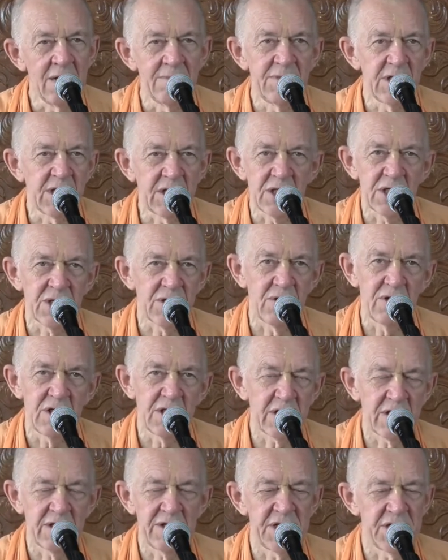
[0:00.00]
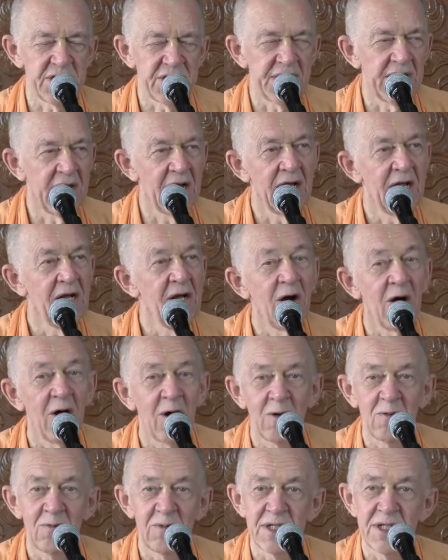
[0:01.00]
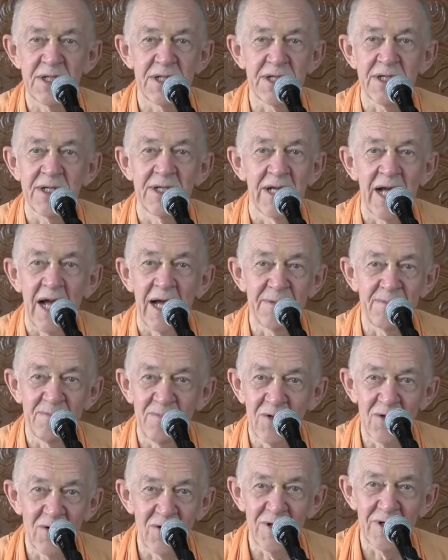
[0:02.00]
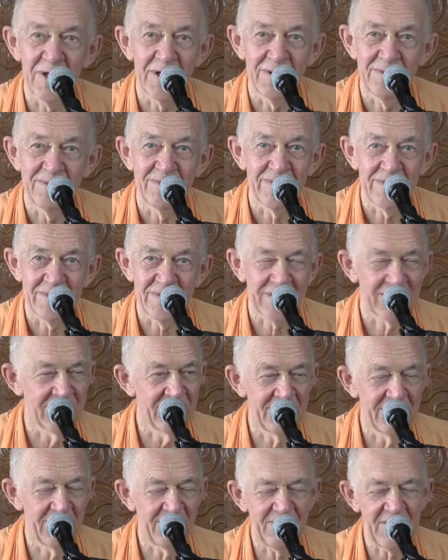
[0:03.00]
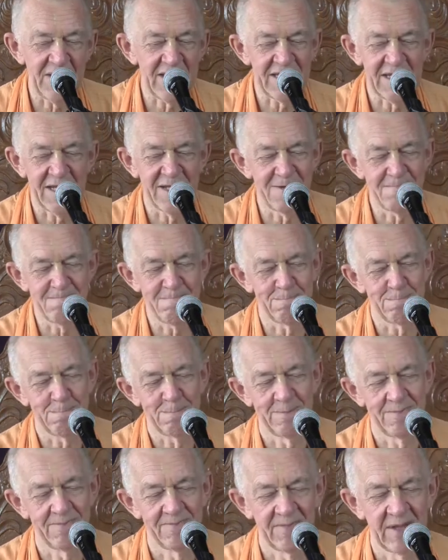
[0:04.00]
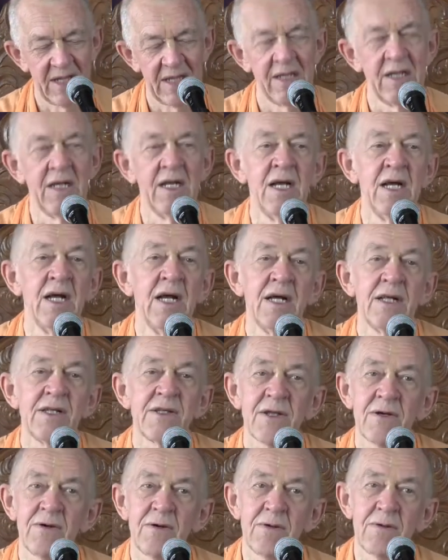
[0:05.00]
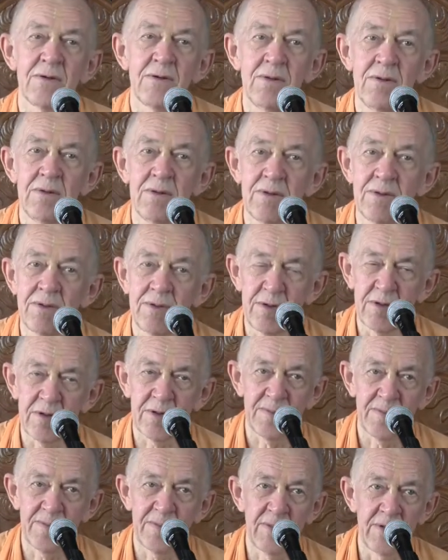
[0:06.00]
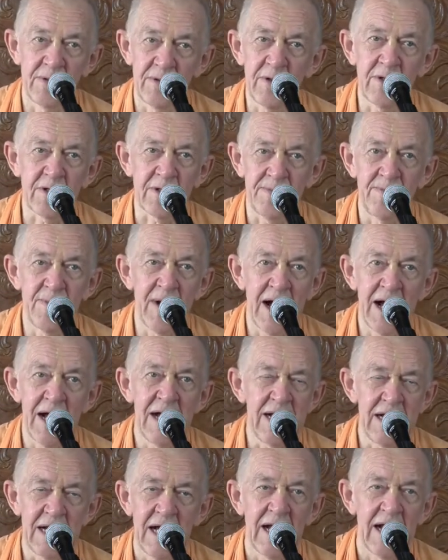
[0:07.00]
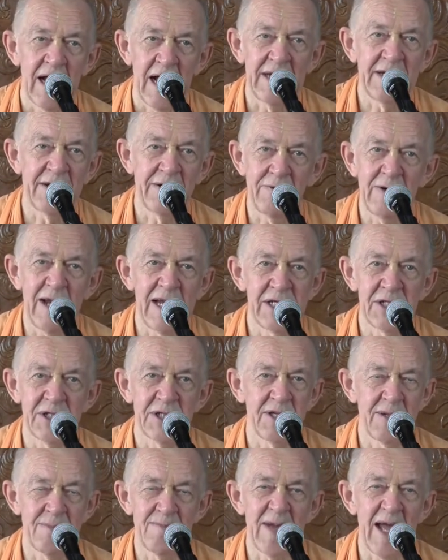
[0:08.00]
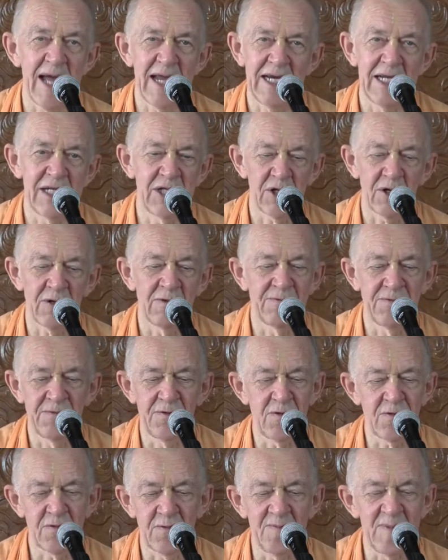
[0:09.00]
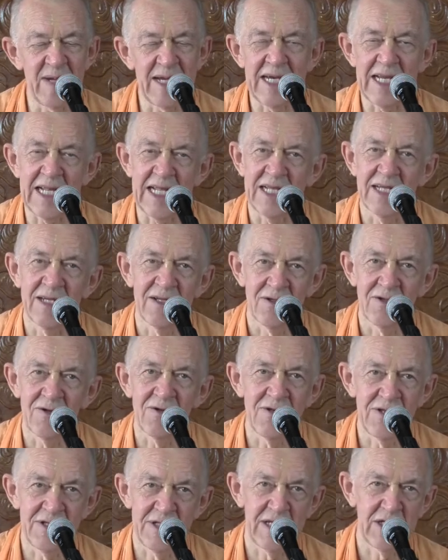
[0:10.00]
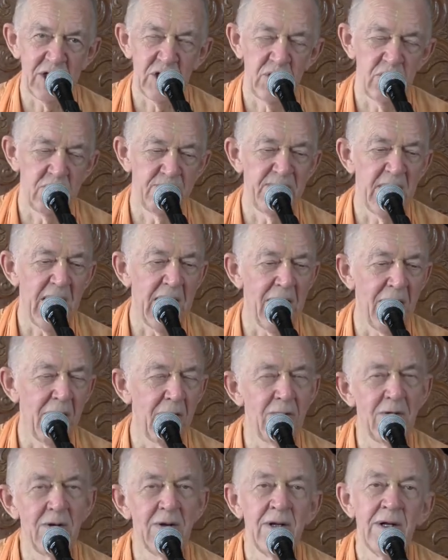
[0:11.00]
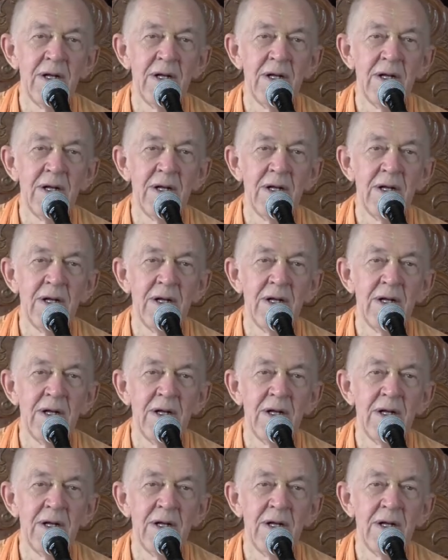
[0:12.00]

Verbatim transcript: Because Lord Krishna always had more and could defeat him. So Ruk Rukma had arranged the marriage of Rukmini to Sishupal.